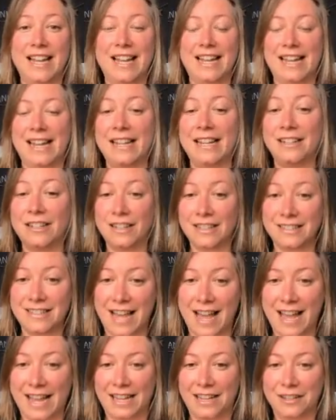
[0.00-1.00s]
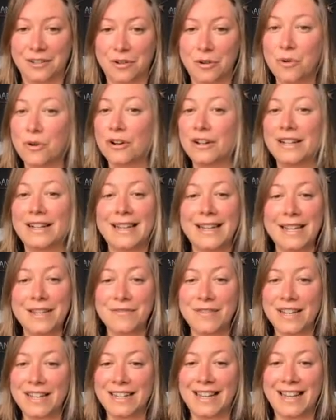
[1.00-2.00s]
in a day or
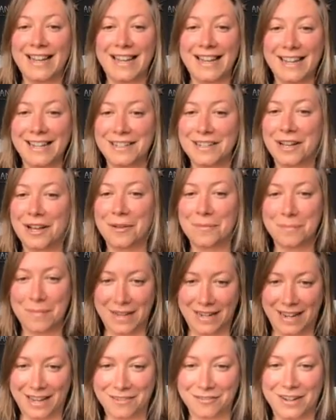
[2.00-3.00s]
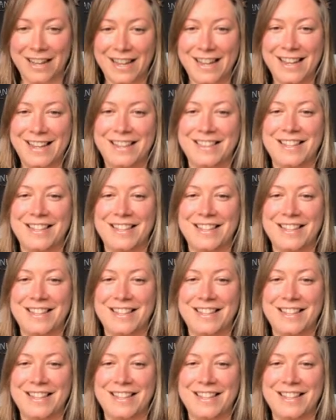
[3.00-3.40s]
even in a minute, right?